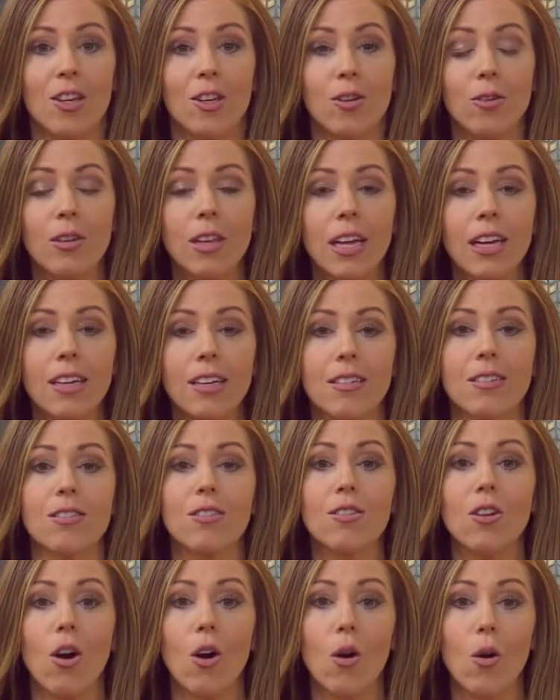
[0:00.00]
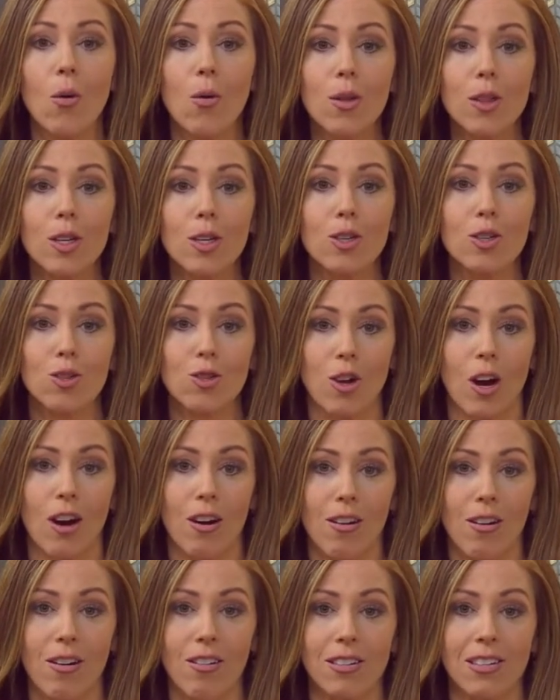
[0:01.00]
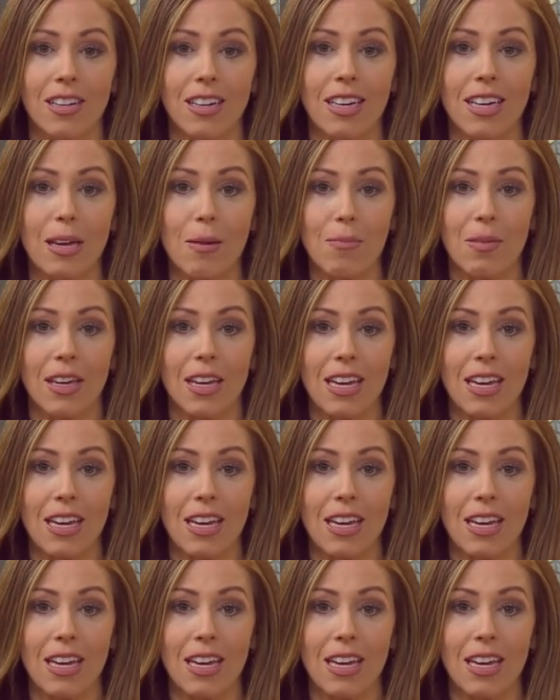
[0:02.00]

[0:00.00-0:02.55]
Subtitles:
you ladies know the struggle to keep